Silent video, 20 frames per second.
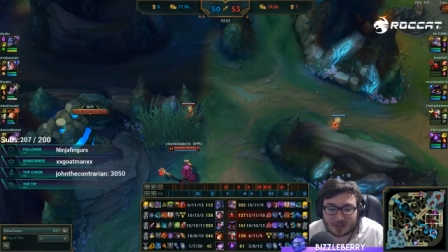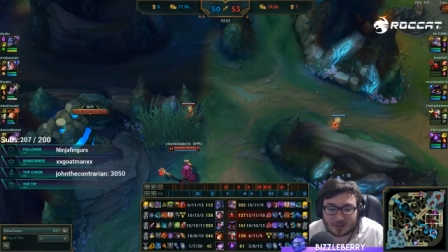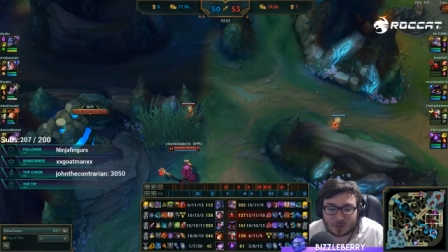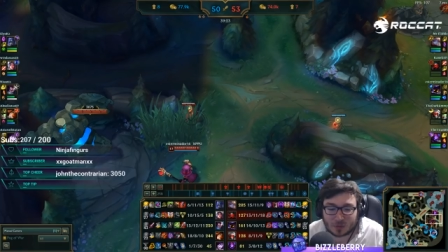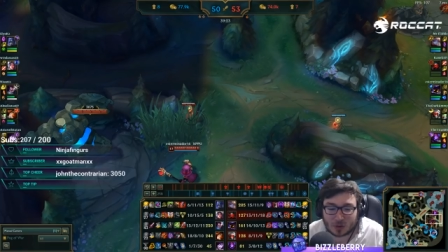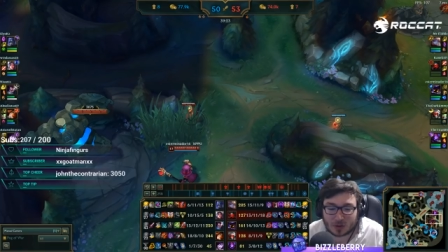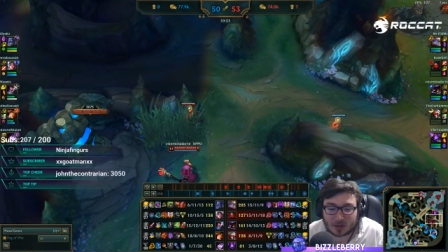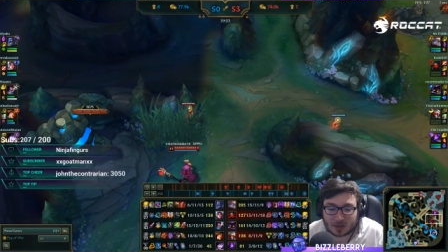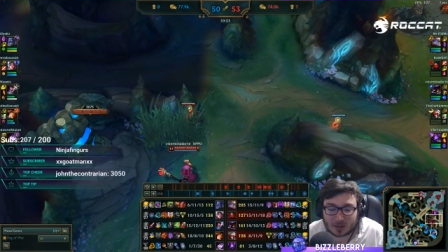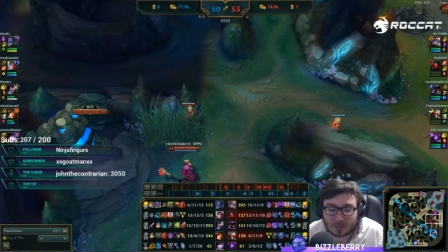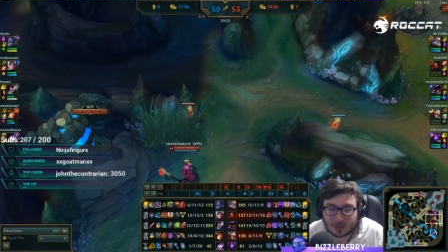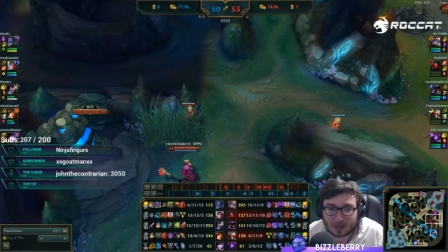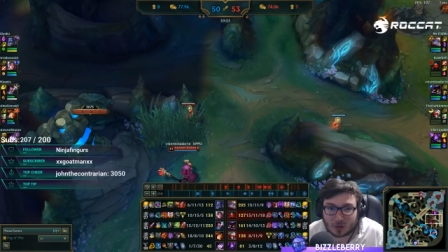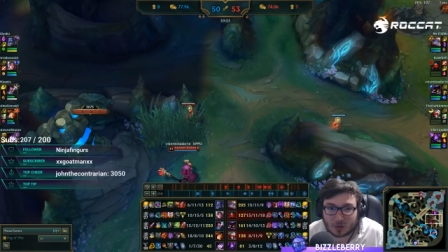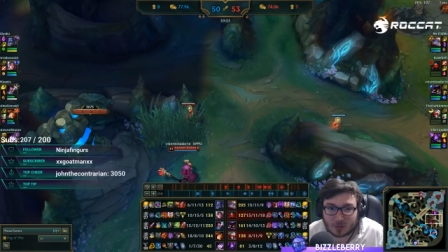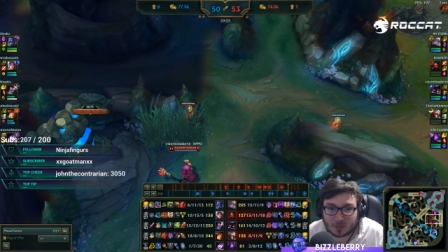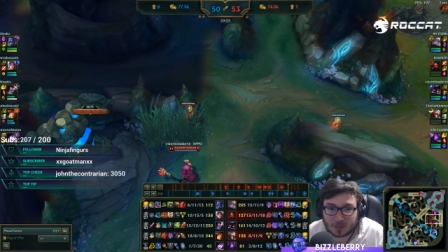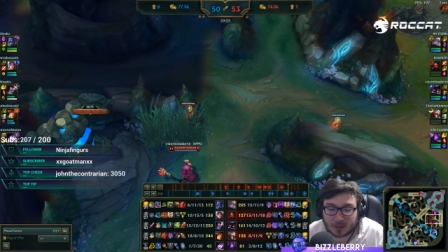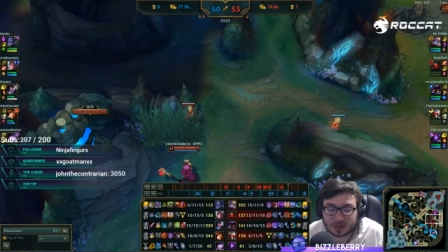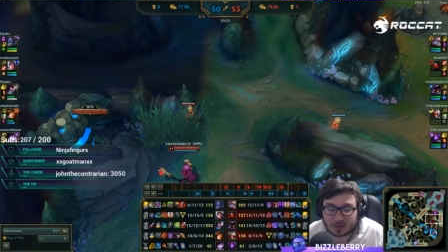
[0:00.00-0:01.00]
if you are going to play
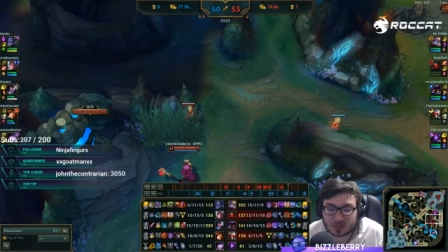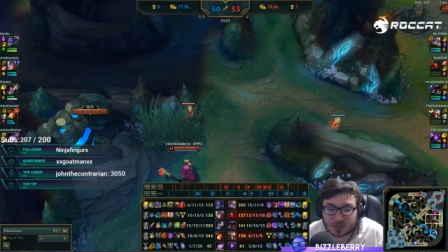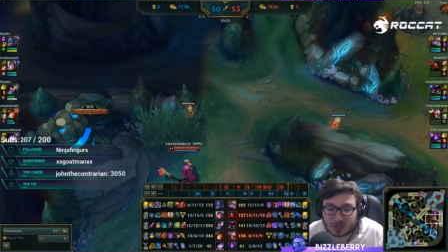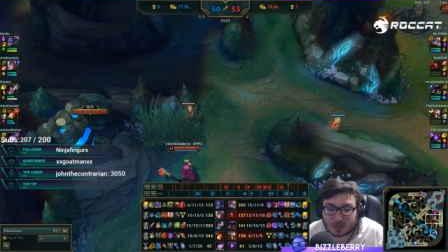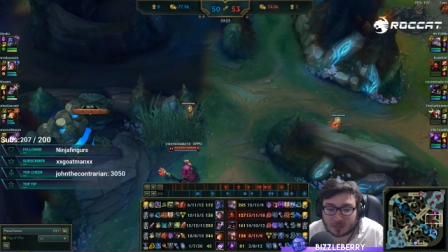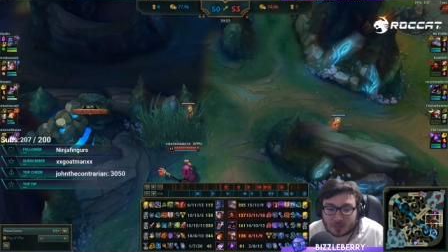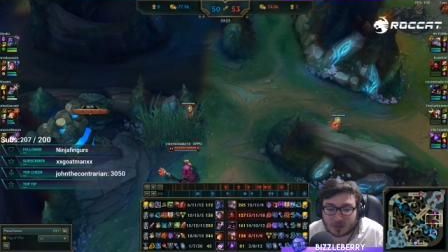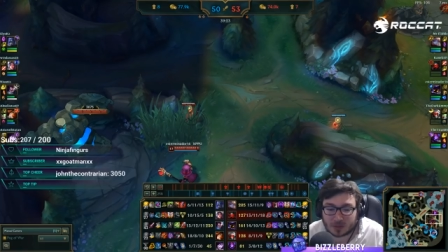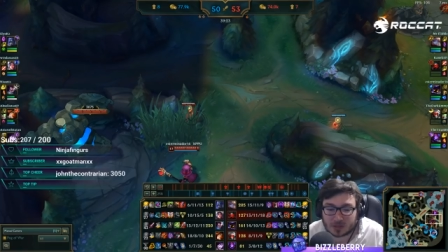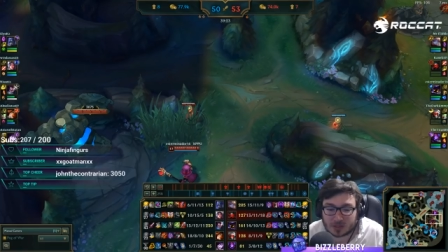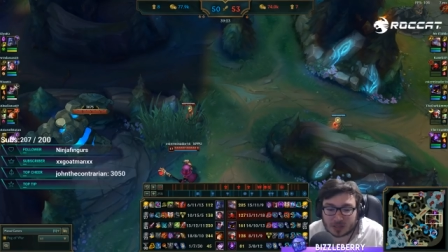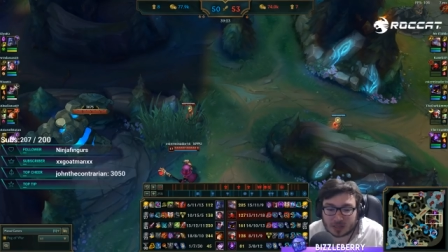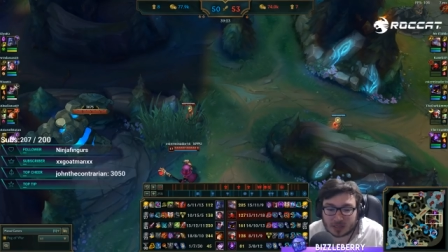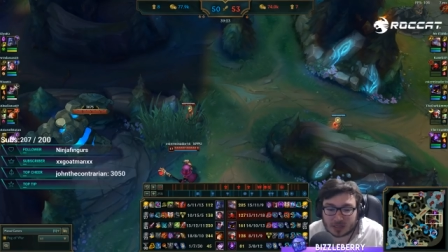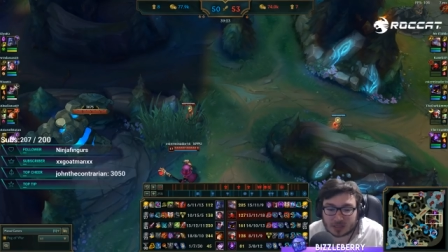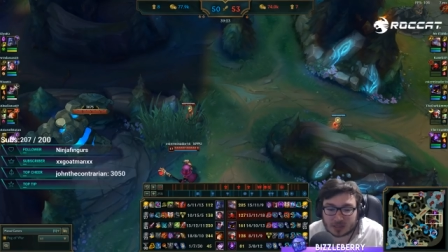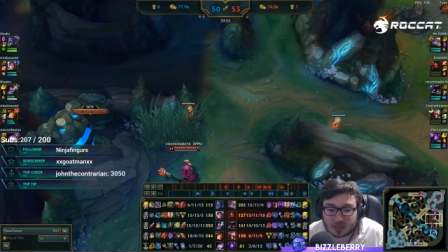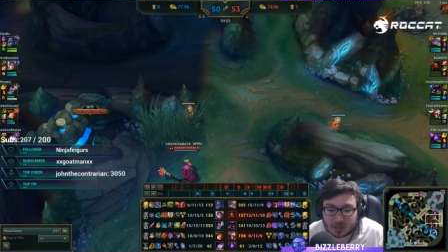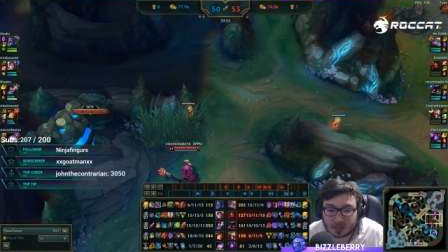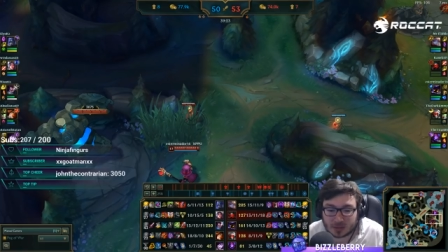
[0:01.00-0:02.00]
off-meta champions, you
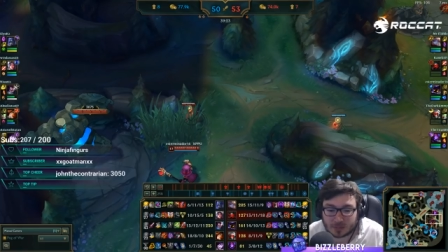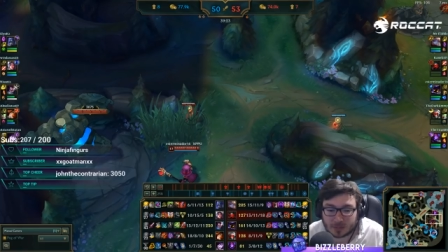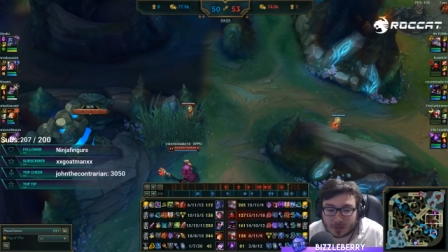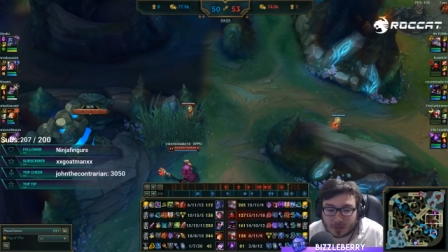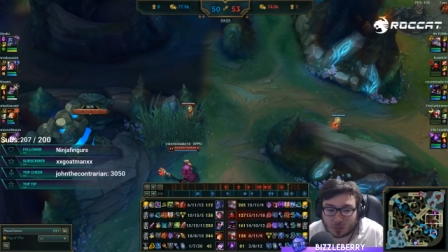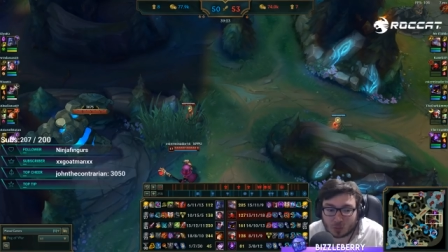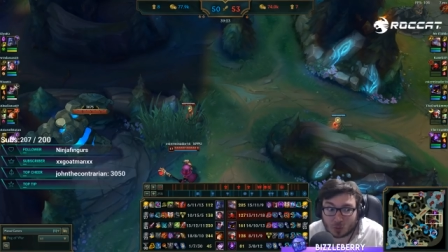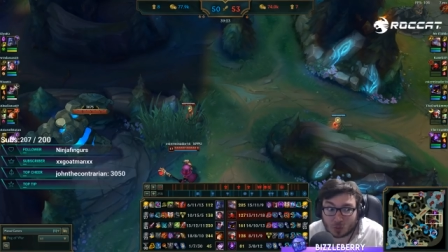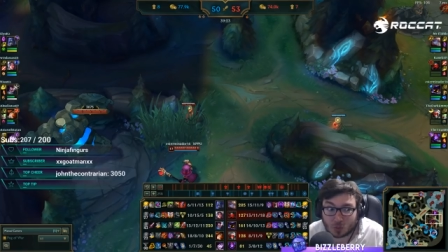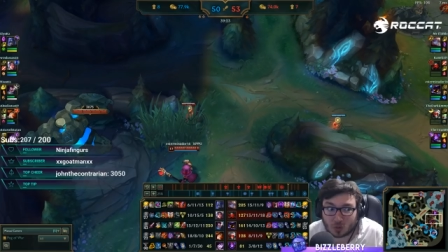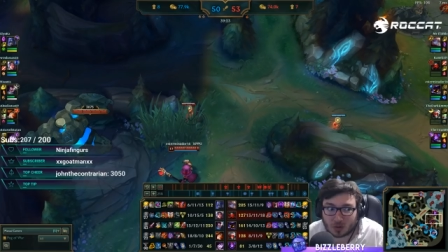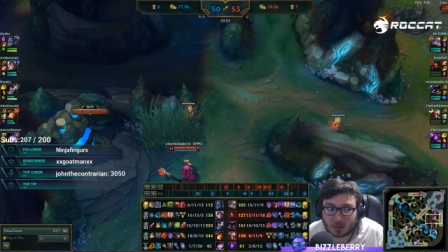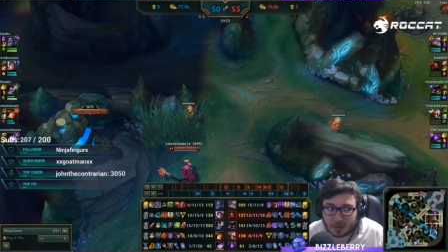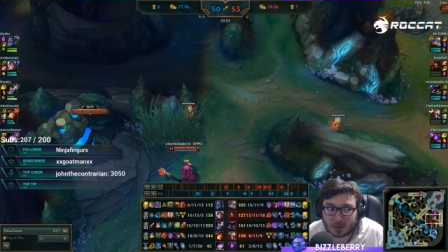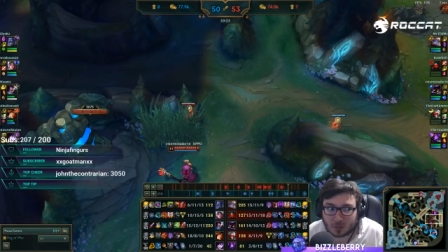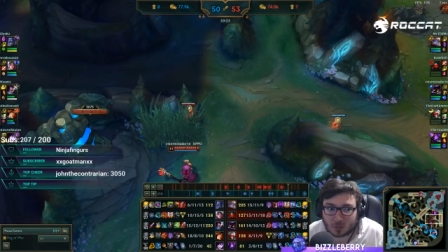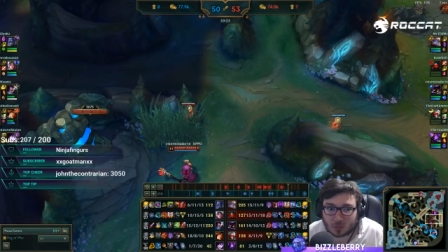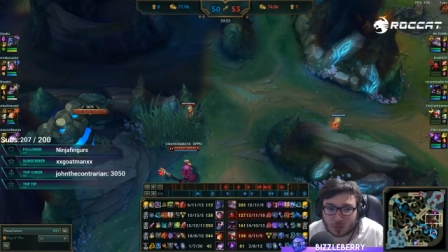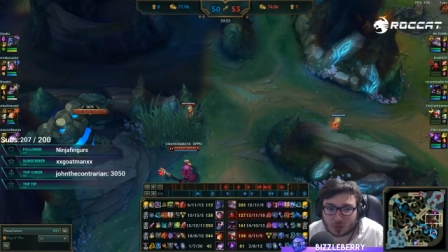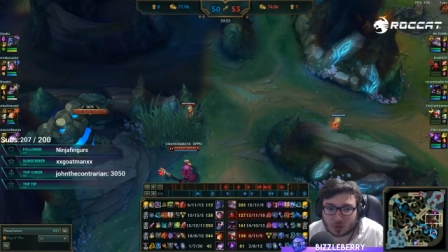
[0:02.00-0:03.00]
need to think about more
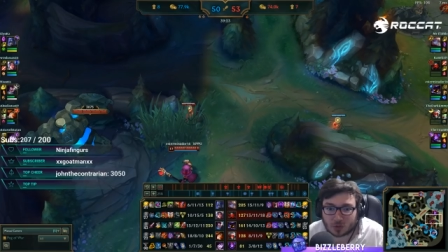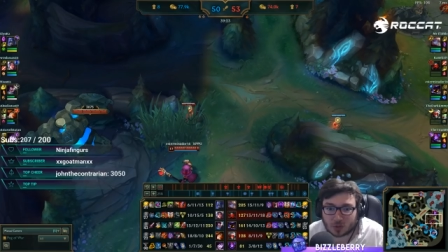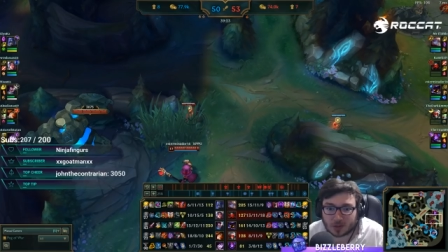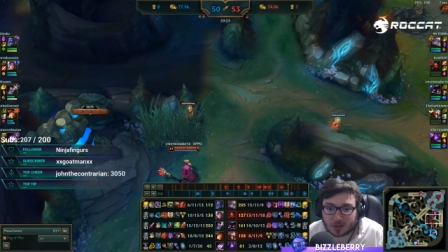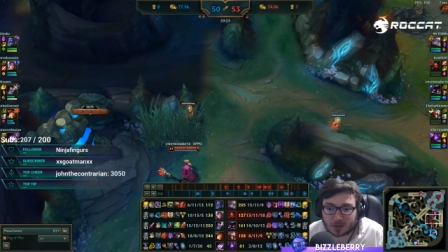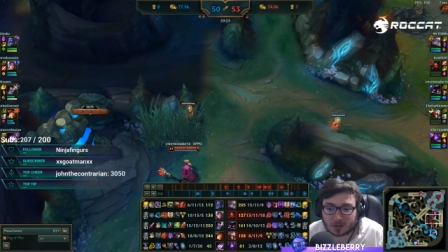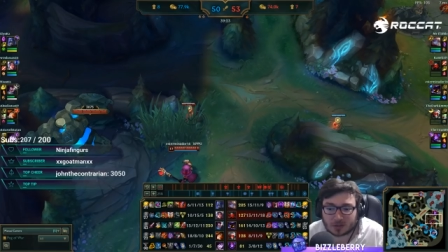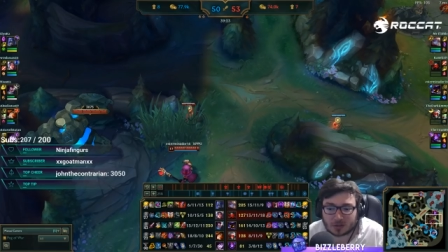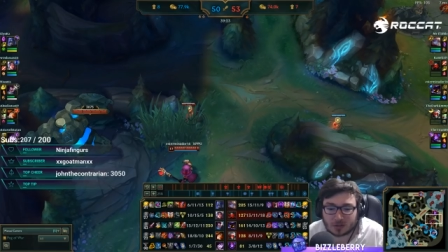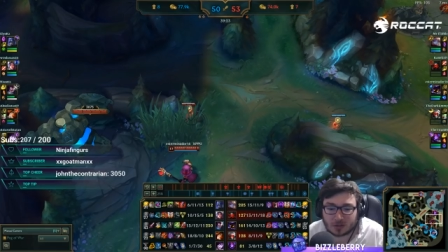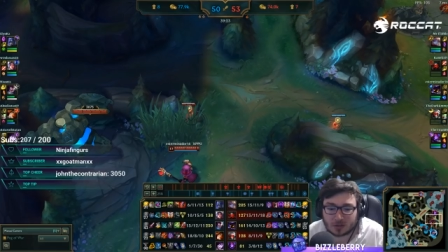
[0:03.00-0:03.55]
about what you're doing